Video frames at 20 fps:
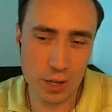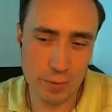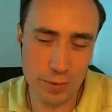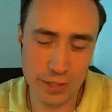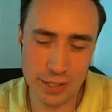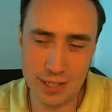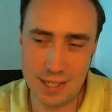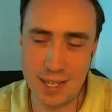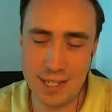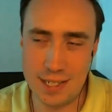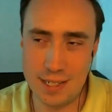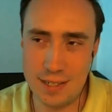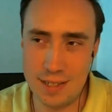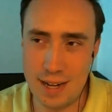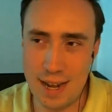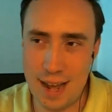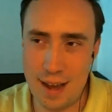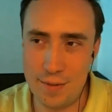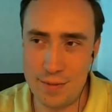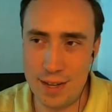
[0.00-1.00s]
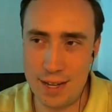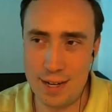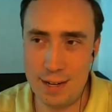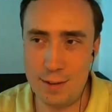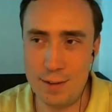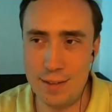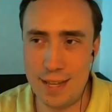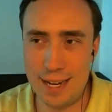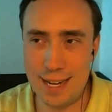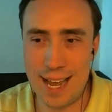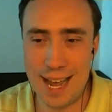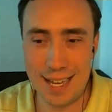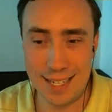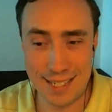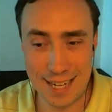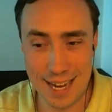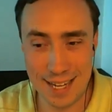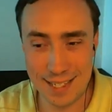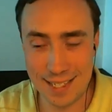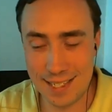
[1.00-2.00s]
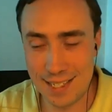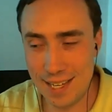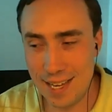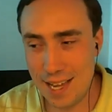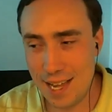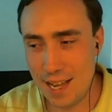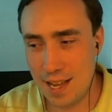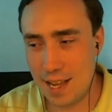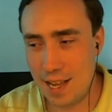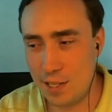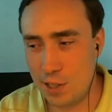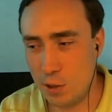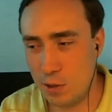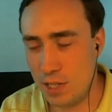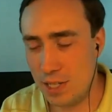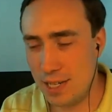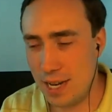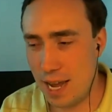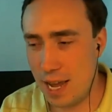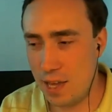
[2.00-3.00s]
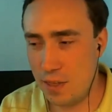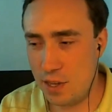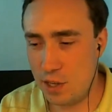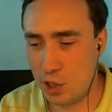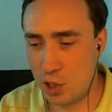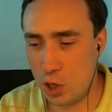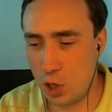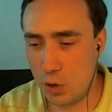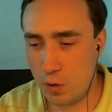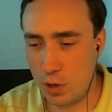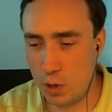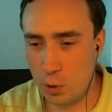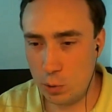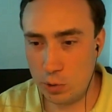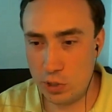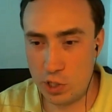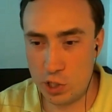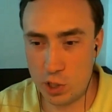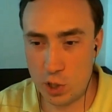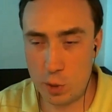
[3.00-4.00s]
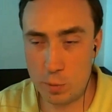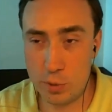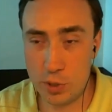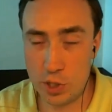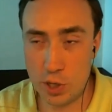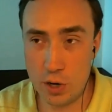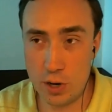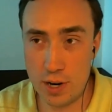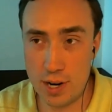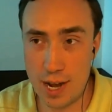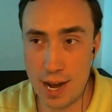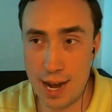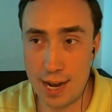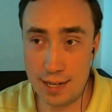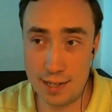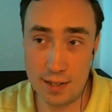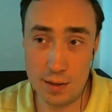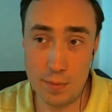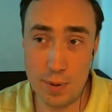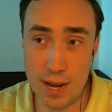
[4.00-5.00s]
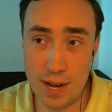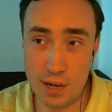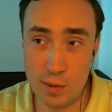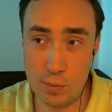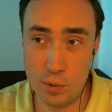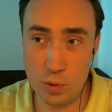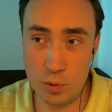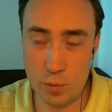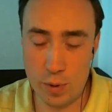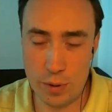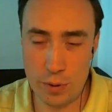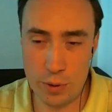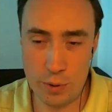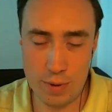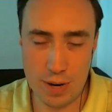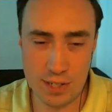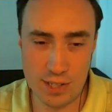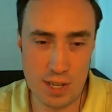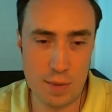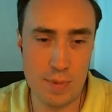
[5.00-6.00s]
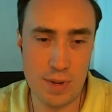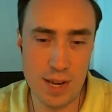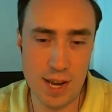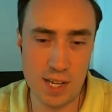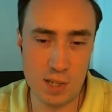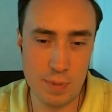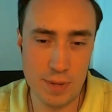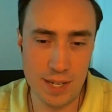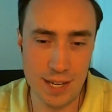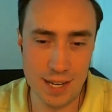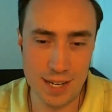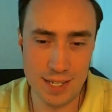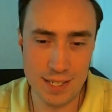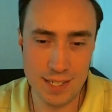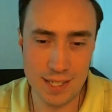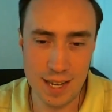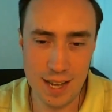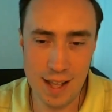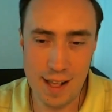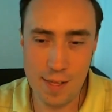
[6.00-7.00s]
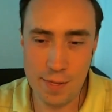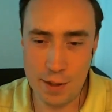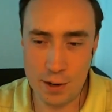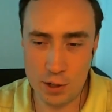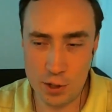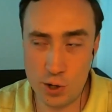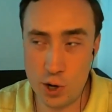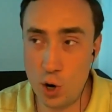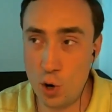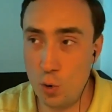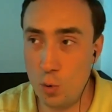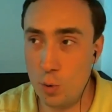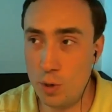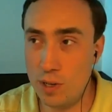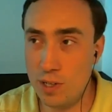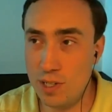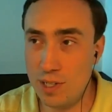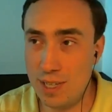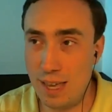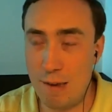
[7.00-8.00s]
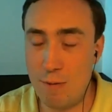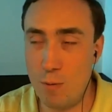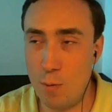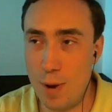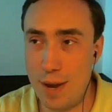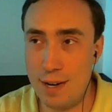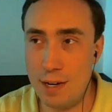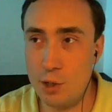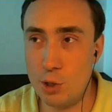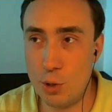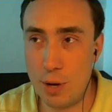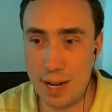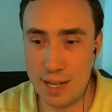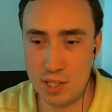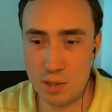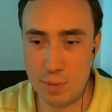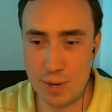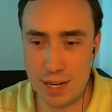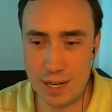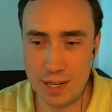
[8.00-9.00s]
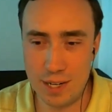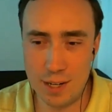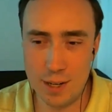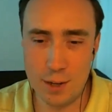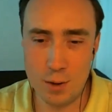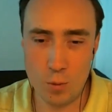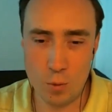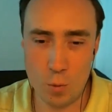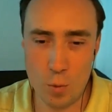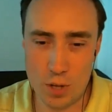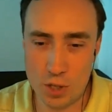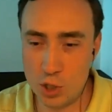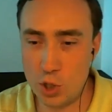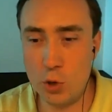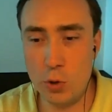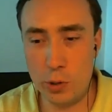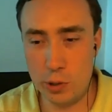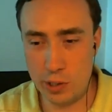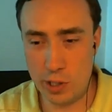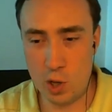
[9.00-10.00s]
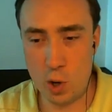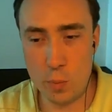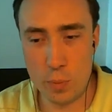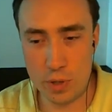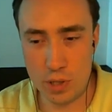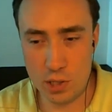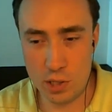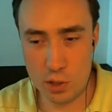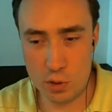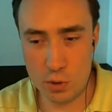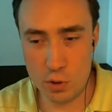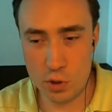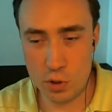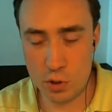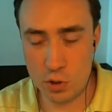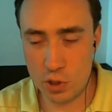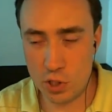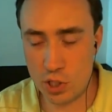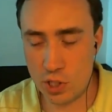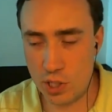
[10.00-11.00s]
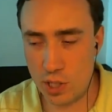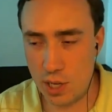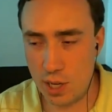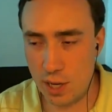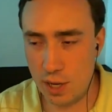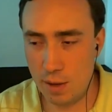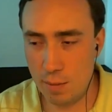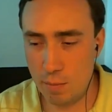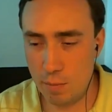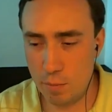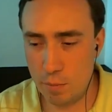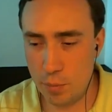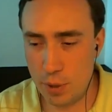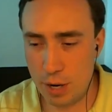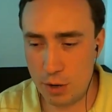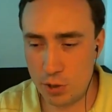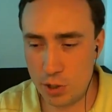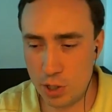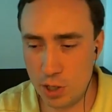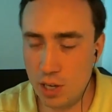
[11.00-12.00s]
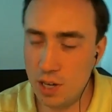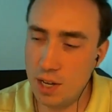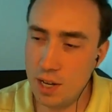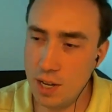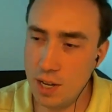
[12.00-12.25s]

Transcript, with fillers: It really doesn't have that in, that context. And so today, these current-only scopes are not compatible with the REST A P Is because there's no safe way to transmit what's currently open in the user's um, browser.